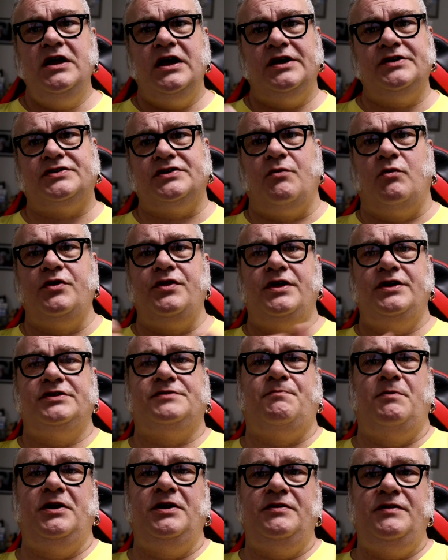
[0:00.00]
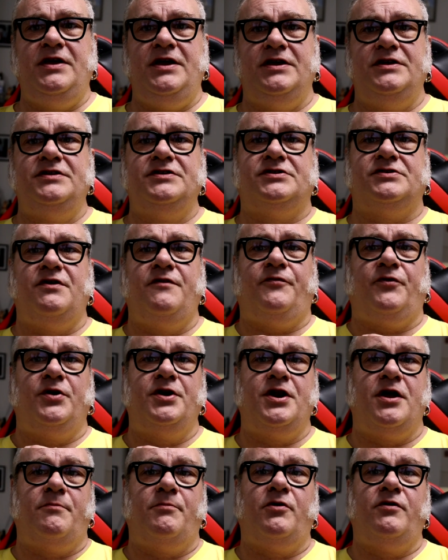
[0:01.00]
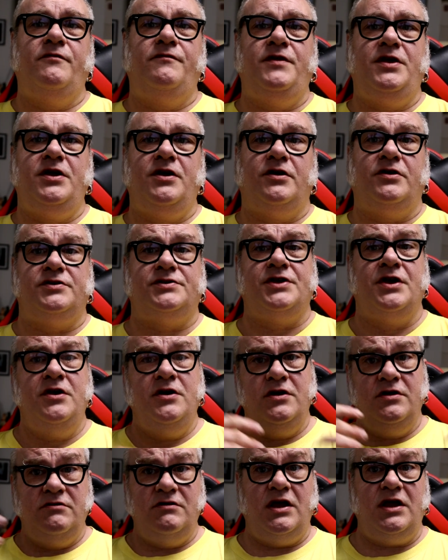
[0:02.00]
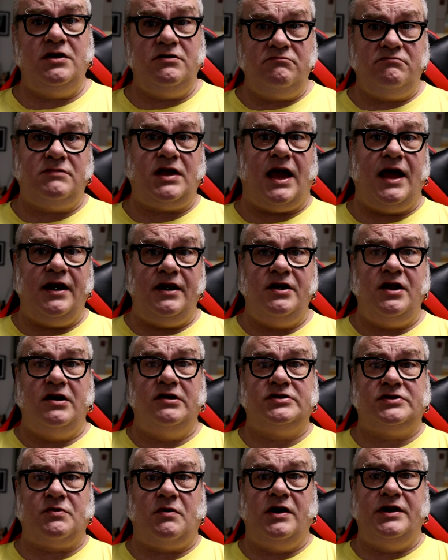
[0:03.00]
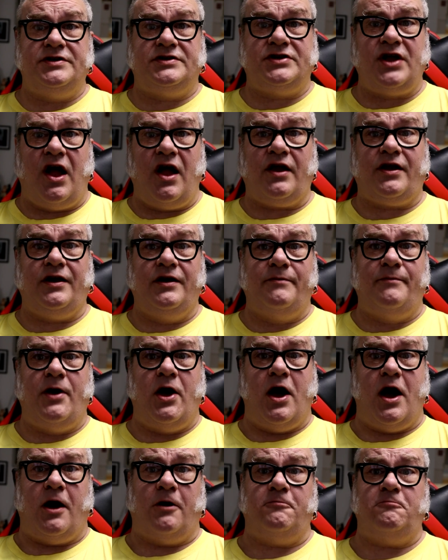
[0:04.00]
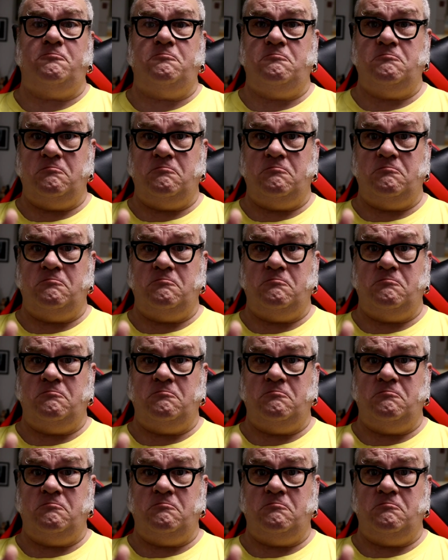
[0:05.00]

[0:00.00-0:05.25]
as someone that has been in the industry for a number of years and kind of knows what he's talking about.